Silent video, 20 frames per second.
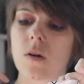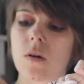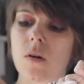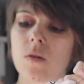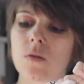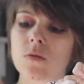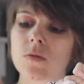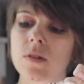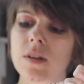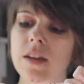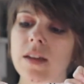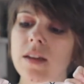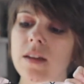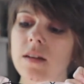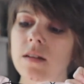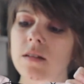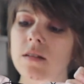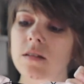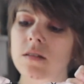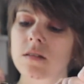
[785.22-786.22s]

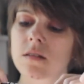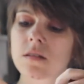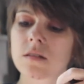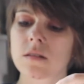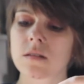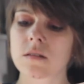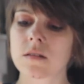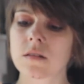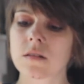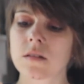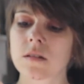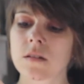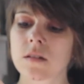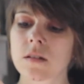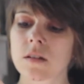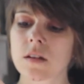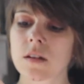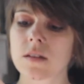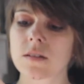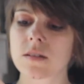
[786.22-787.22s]
only,
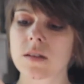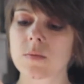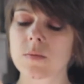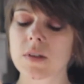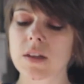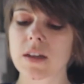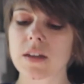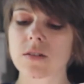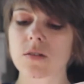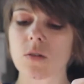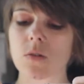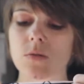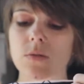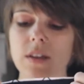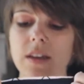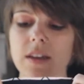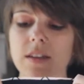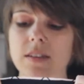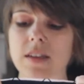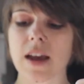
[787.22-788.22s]
it seems like it's
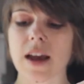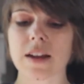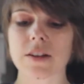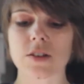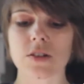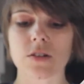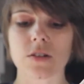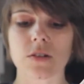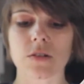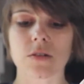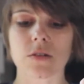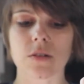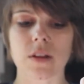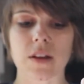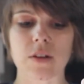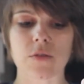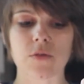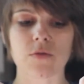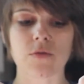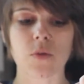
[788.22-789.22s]
only attached to
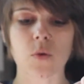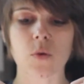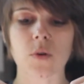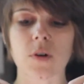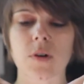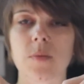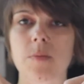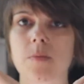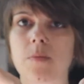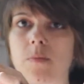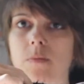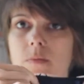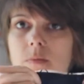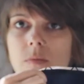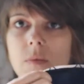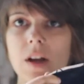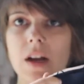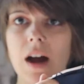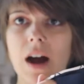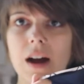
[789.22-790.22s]
like
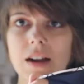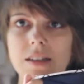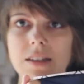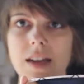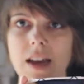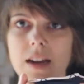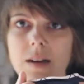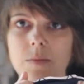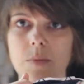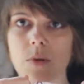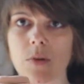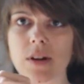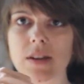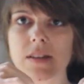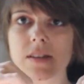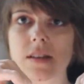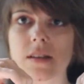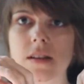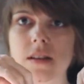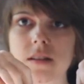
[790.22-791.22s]
4 contact
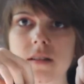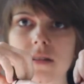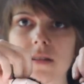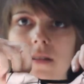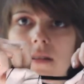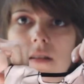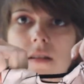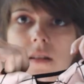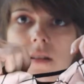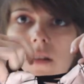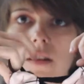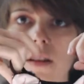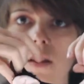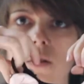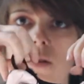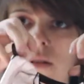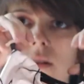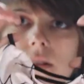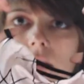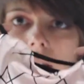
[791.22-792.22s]
points in this. Like you
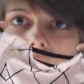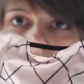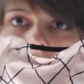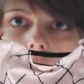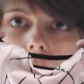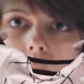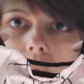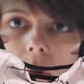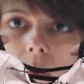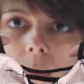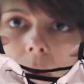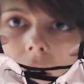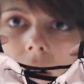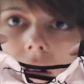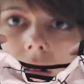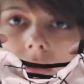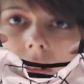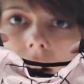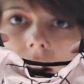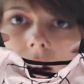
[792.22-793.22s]
can see I could pull
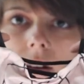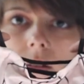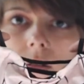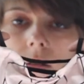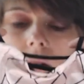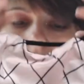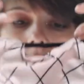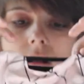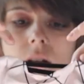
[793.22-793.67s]
part of it out.